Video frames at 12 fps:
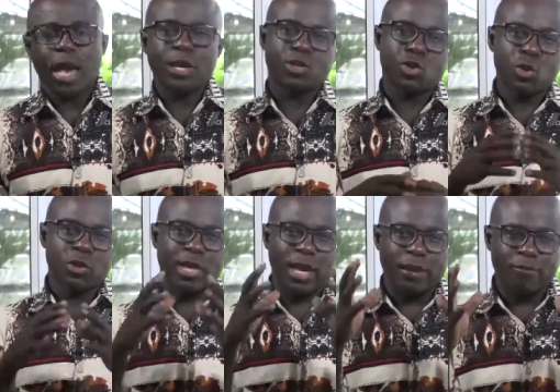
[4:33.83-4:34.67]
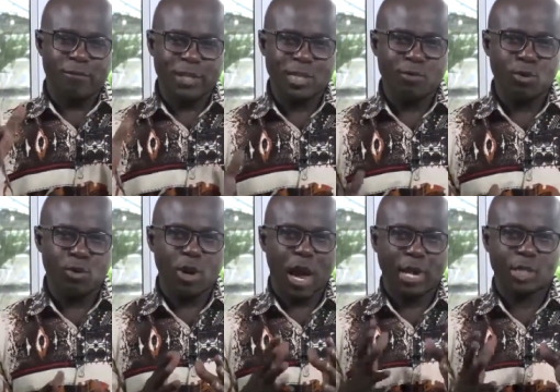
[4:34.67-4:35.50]
And so the
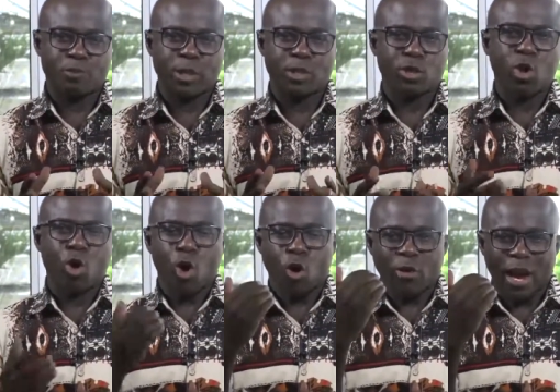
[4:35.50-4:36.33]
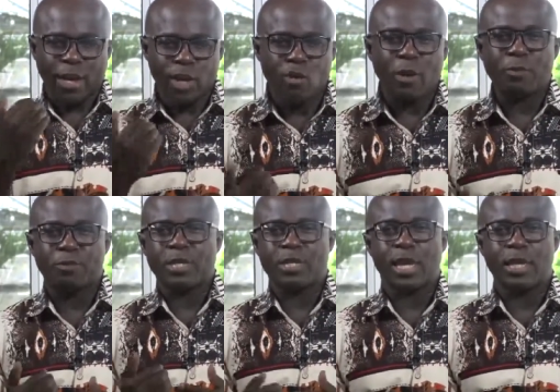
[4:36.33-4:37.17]
invisible aspect of our human
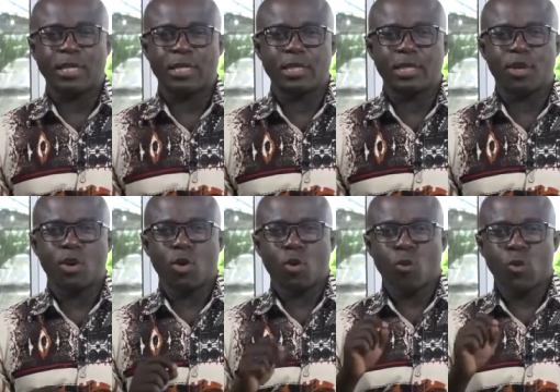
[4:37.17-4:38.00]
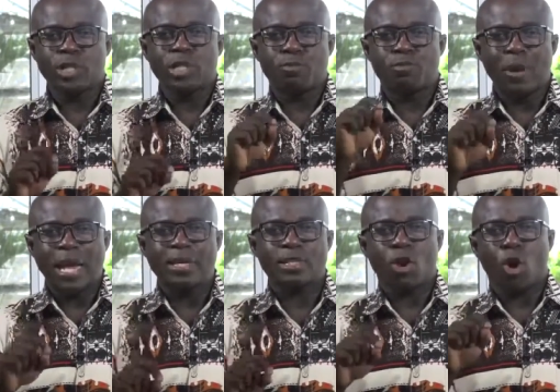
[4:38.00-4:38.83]
personality, which is
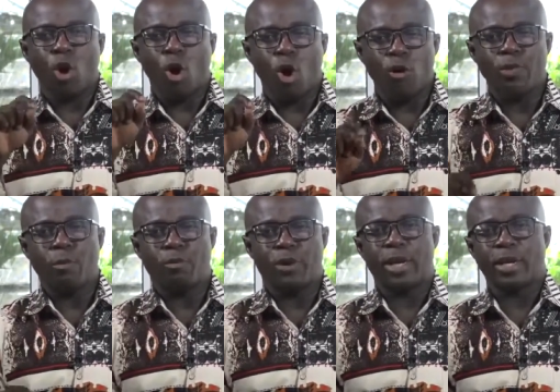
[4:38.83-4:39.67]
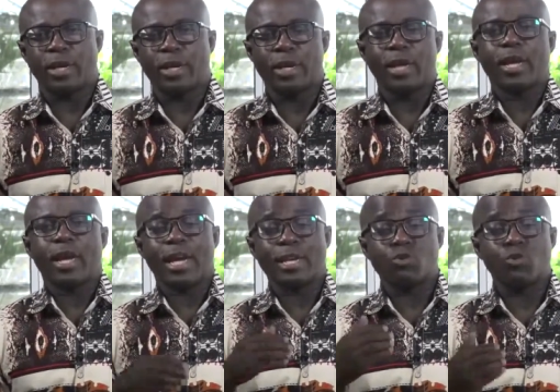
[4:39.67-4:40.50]
based on the brain,
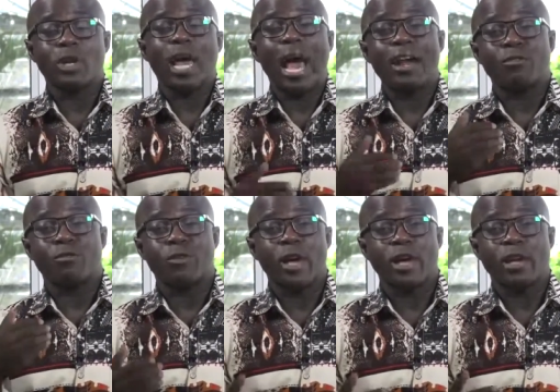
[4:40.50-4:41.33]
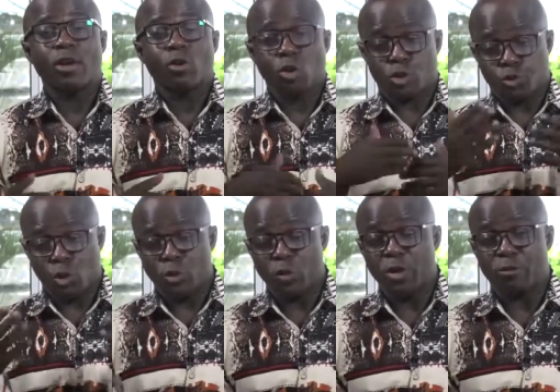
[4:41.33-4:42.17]
is what I refer, as
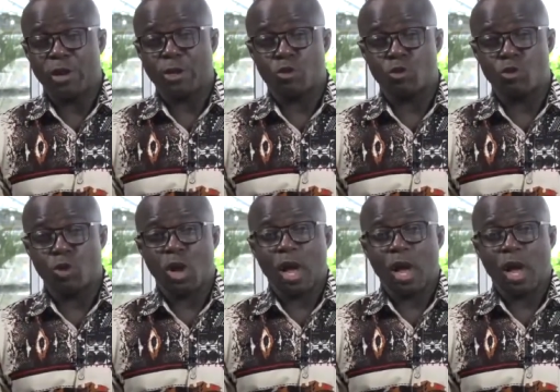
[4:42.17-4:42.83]
what we refer to